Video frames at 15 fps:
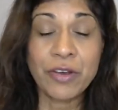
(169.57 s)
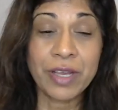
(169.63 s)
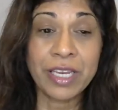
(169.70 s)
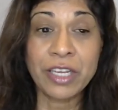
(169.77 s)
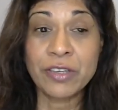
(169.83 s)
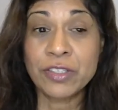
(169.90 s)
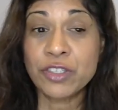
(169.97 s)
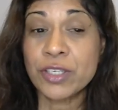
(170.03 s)
You
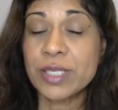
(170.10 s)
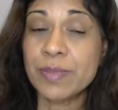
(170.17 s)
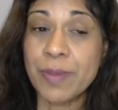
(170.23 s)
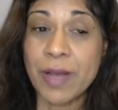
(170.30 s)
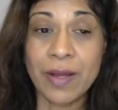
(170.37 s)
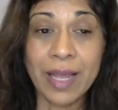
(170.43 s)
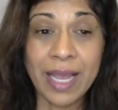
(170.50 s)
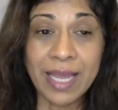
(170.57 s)
can use just
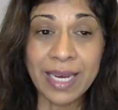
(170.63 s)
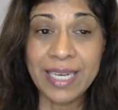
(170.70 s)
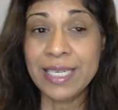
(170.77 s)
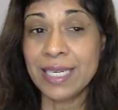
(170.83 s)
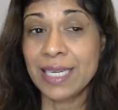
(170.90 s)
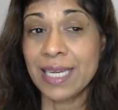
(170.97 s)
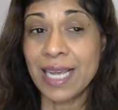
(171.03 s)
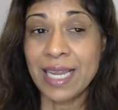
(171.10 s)
about
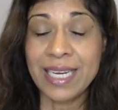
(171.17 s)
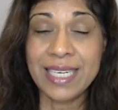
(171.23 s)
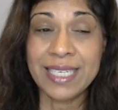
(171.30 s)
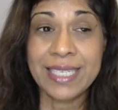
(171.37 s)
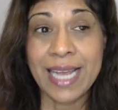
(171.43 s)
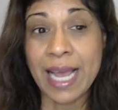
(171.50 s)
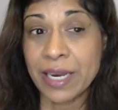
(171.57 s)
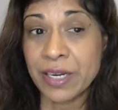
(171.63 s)
any
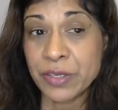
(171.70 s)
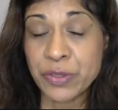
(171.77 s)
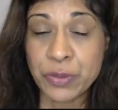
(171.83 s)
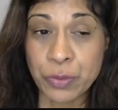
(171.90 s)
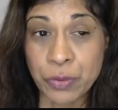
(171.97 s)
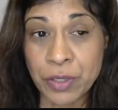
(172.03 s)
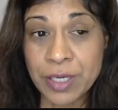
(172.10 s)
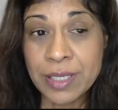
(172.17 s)
data
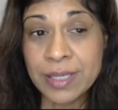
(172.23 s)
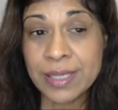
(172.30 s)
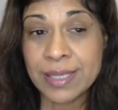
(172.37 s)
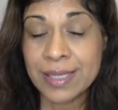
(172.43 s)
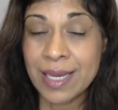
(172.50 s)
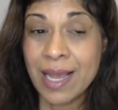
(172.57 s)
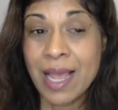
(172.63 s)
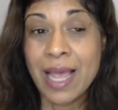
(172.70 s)

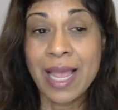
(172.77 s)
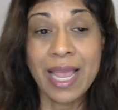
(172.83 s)
source.